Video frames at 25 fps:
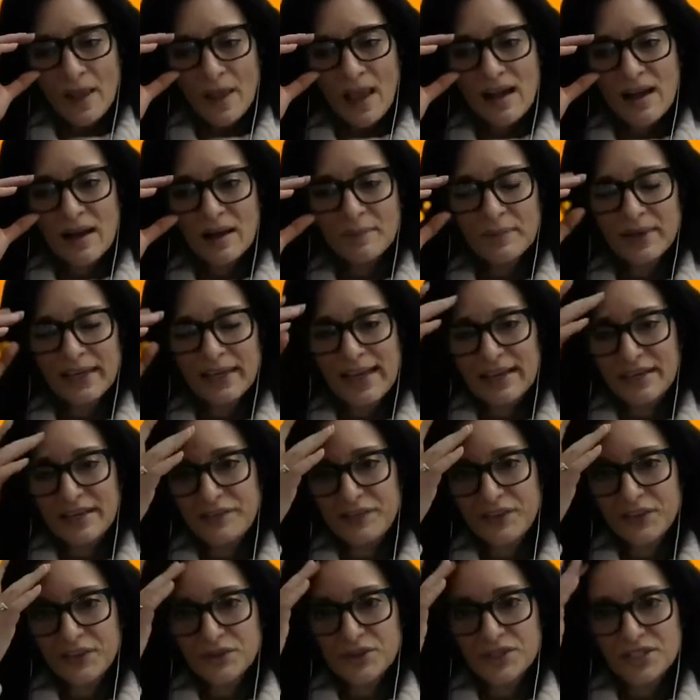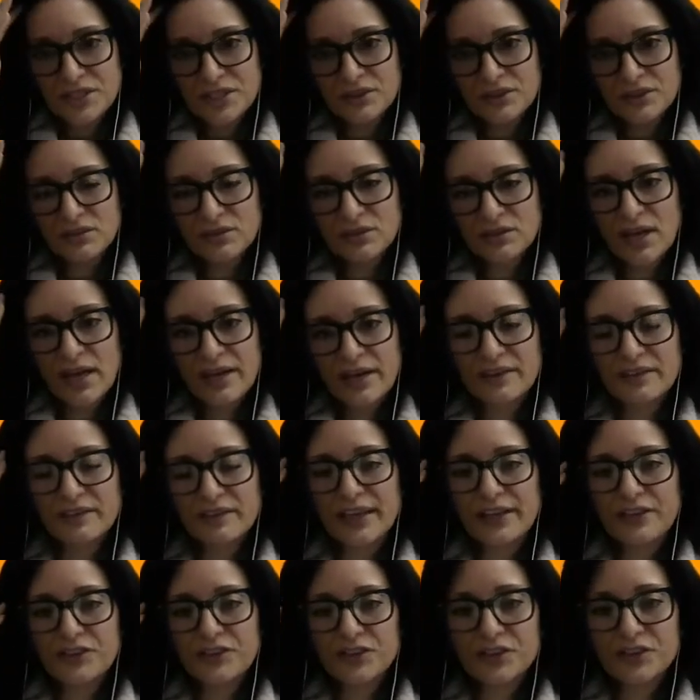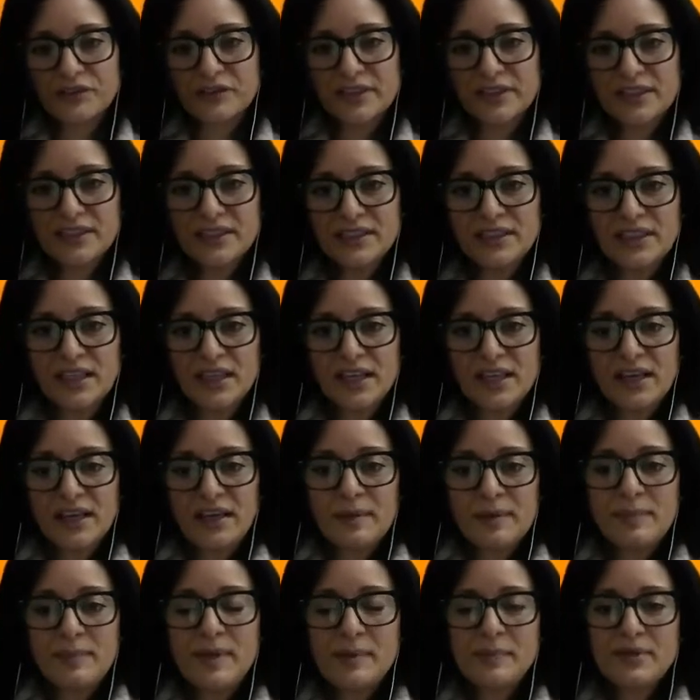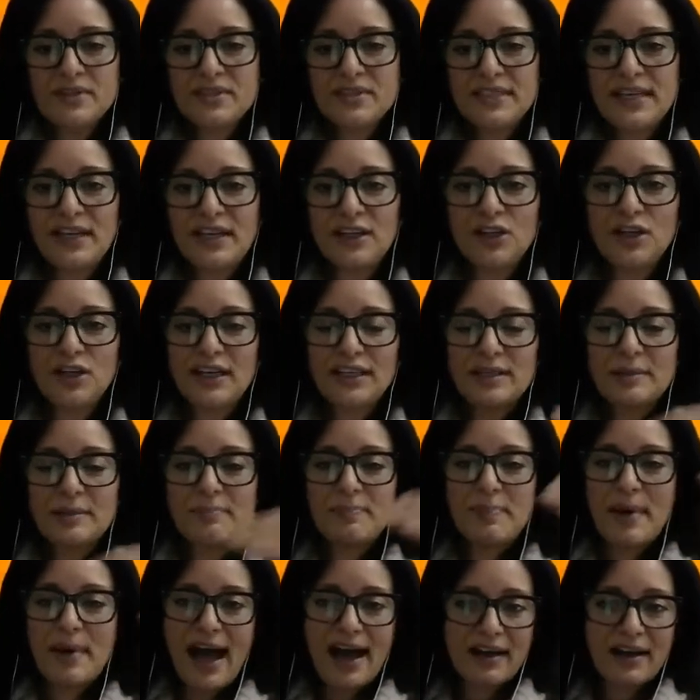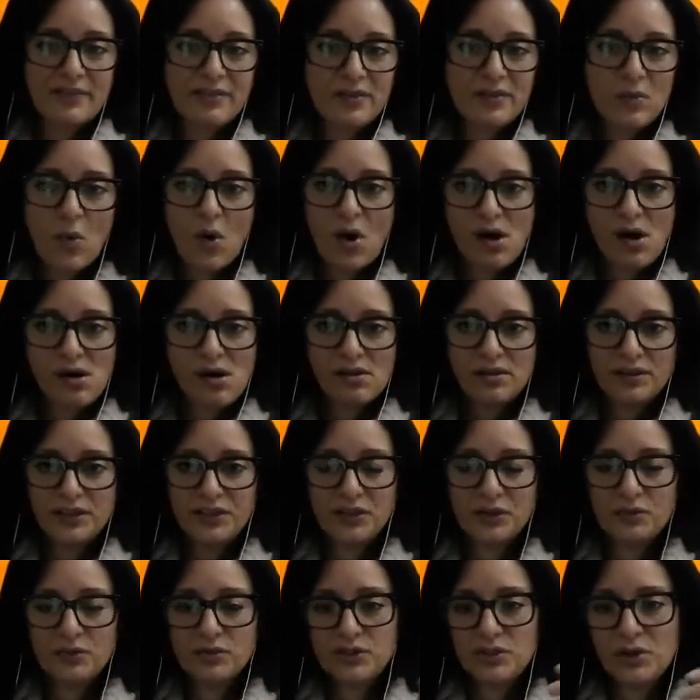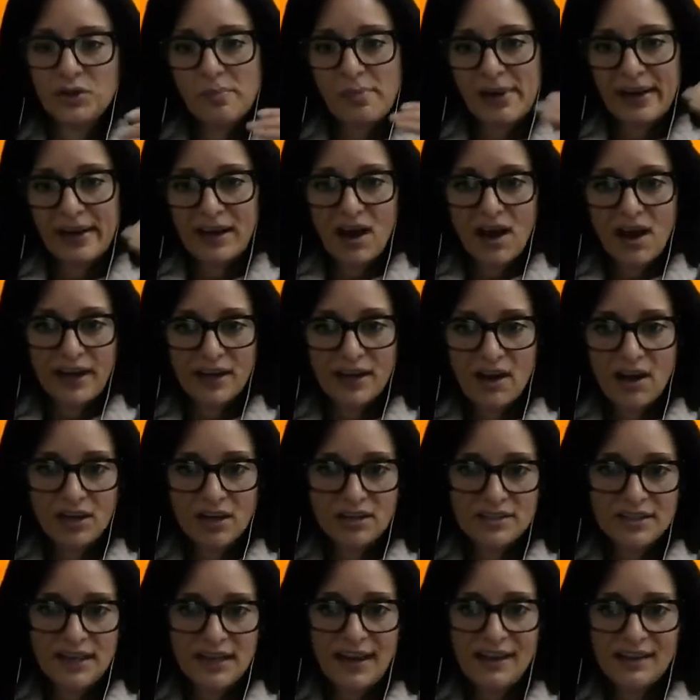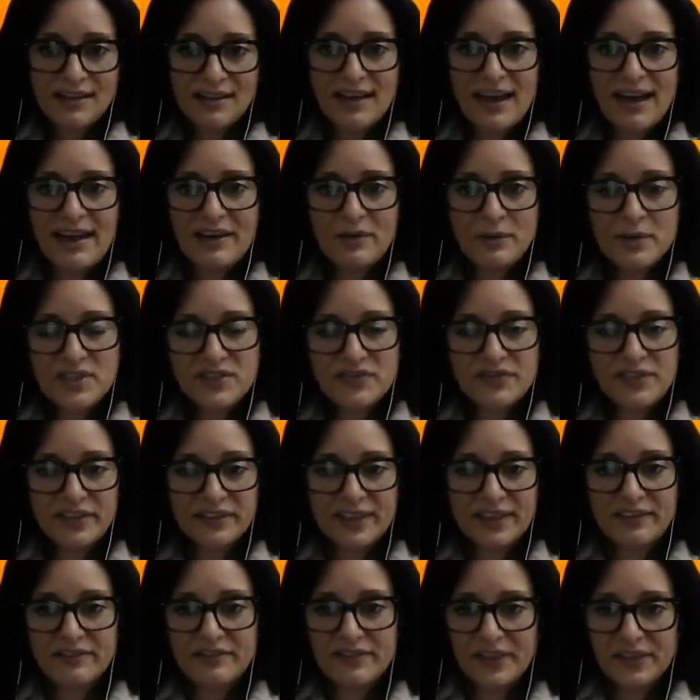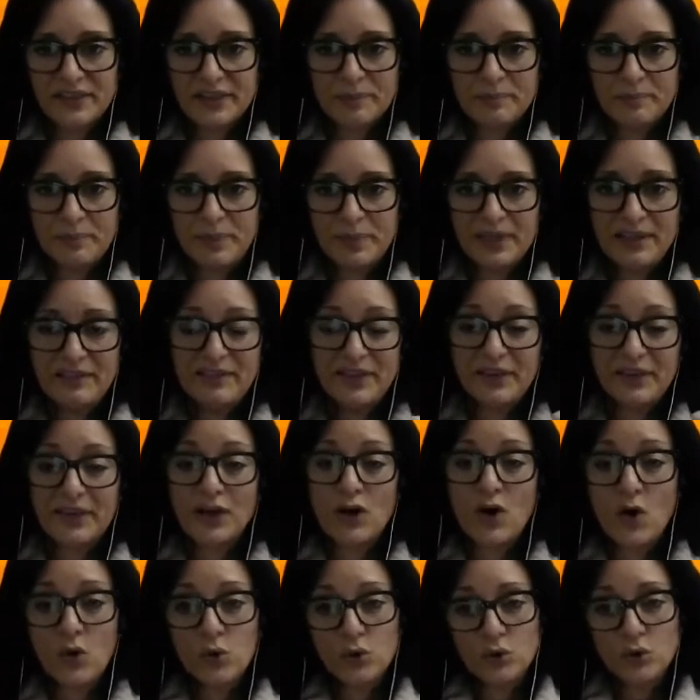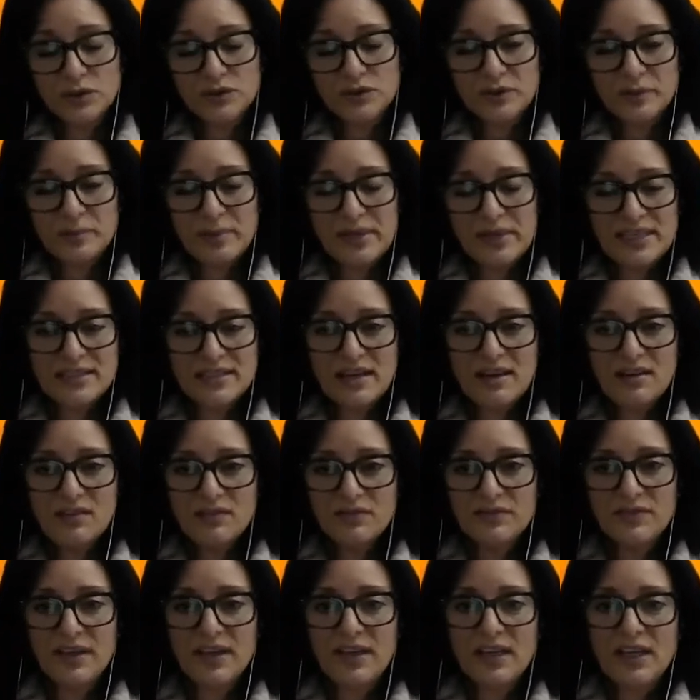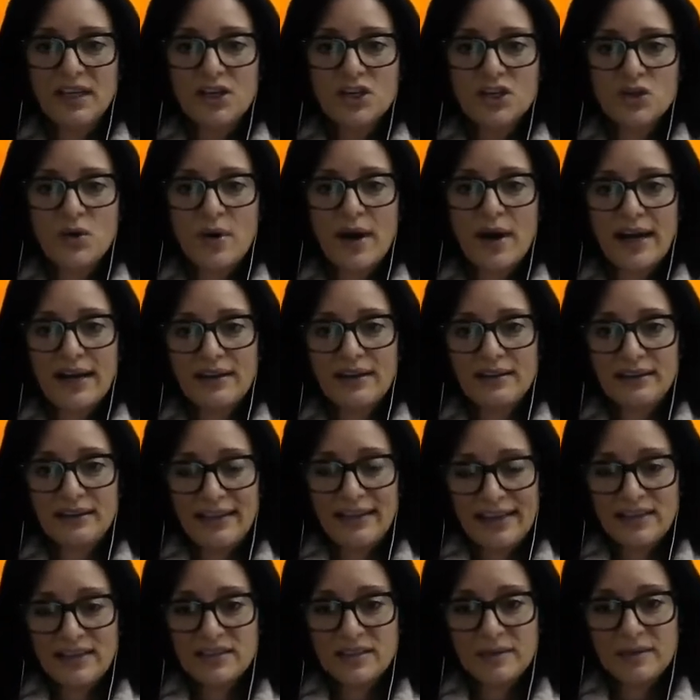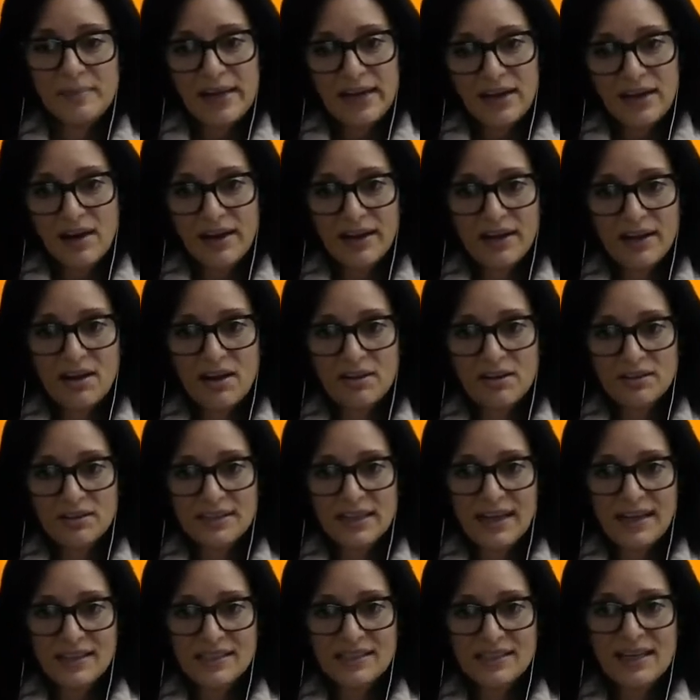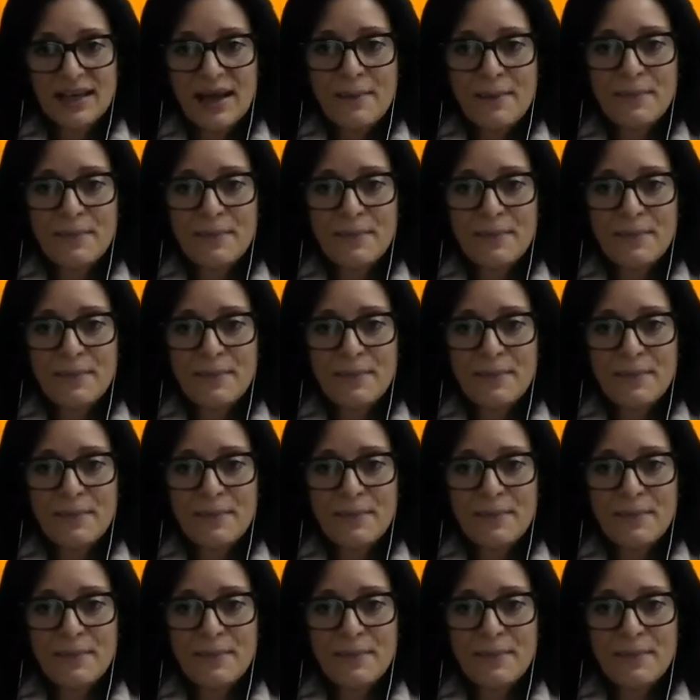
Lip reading: Again, if you're still kind of like nervous, people say, look at the back of the wall, don't make eye contact. I always felt that being very cold for myself. So I like to make eye contact.